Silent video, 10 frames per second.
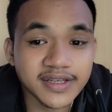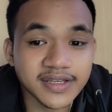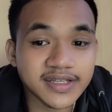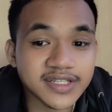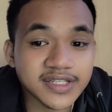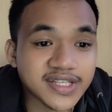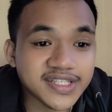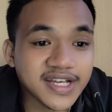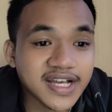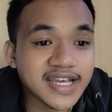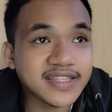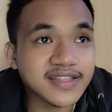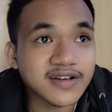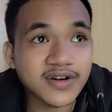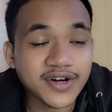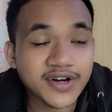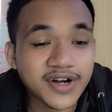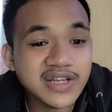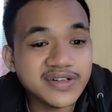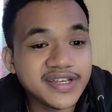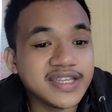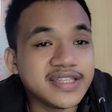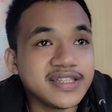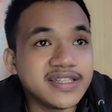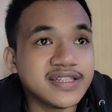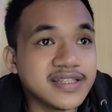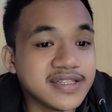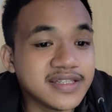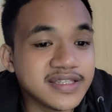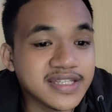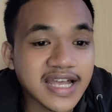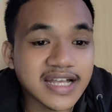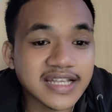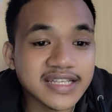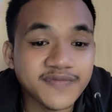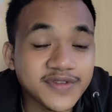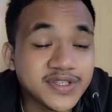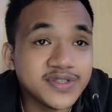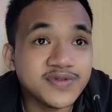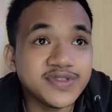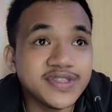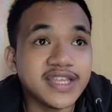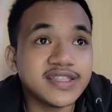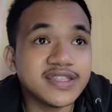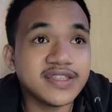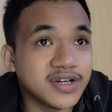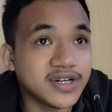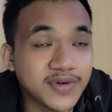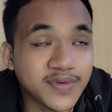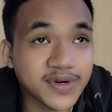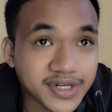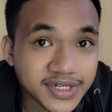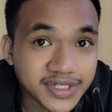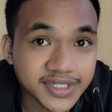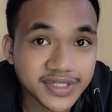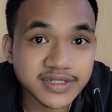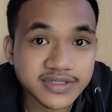is to assign or allocate the tasks of the student or the workers,